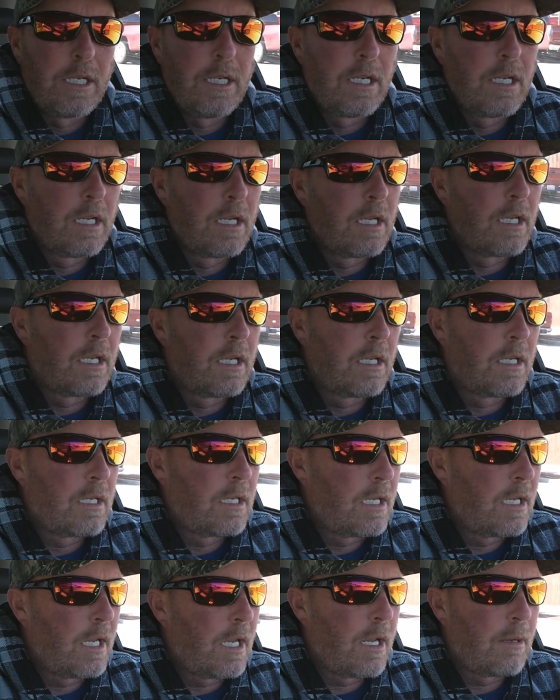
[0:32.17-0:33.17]
the
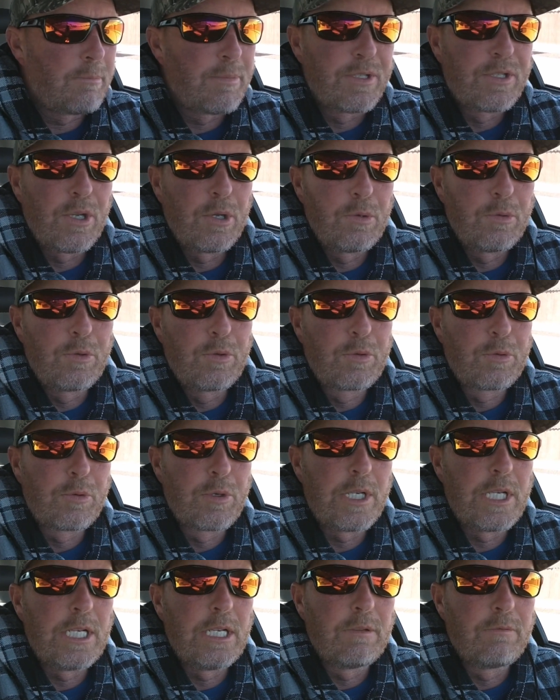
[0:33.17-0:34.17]
episode
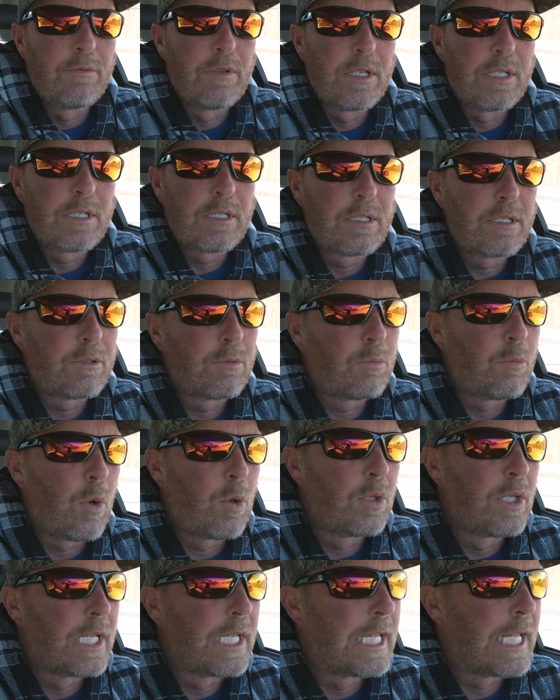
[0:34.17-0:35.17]
3 of this
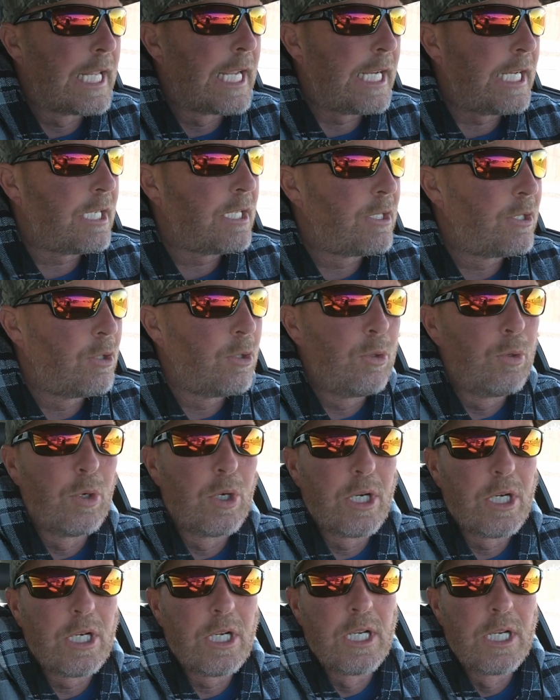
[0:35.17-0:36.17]
Swollen Lake
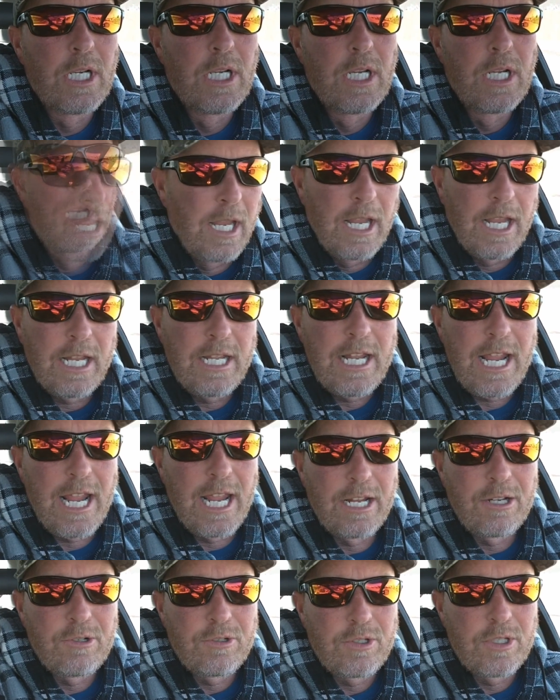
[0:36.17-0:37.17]
tour. Heading to
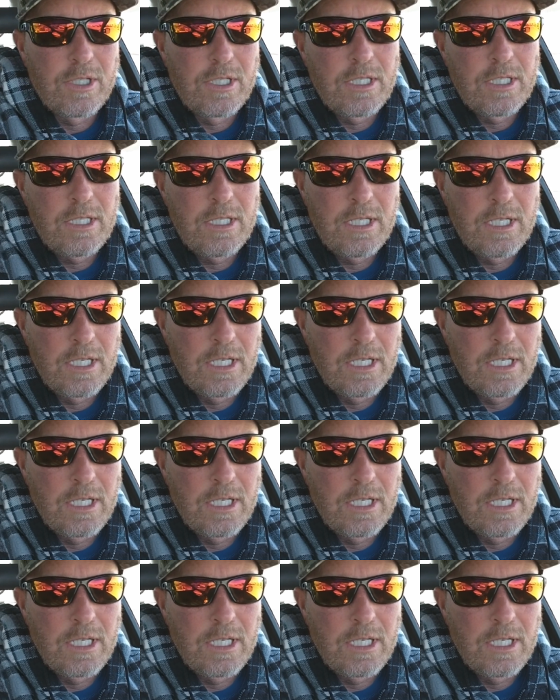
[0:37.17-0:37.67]
Anderson.